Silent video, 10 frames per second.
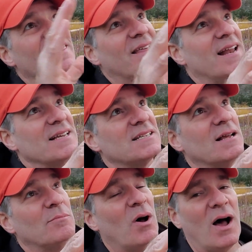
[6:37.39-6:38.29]
the
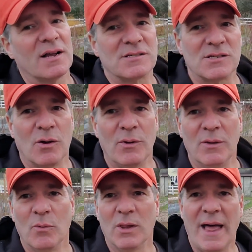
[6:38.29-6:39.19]
nesting box, so
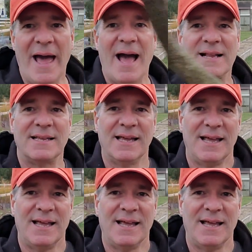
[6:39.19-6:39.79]
it will act